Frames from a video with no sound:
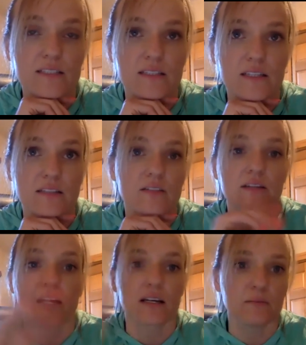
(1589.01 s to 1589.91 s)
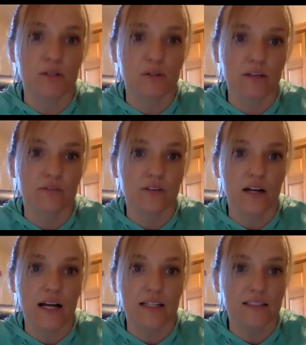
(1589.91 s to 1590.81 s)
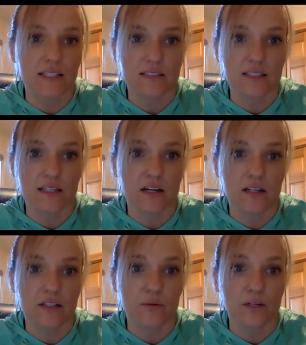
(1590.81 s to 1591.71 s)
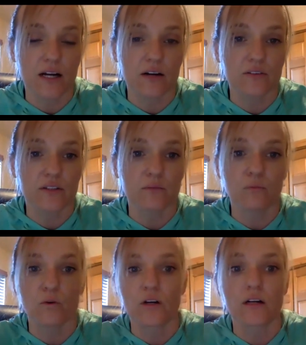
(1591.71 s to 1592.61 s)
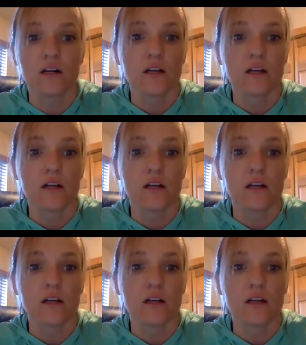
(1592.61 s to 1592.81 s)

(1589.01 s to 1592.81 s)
and that they're not going to be great for a high intensity cardio workout. They're more,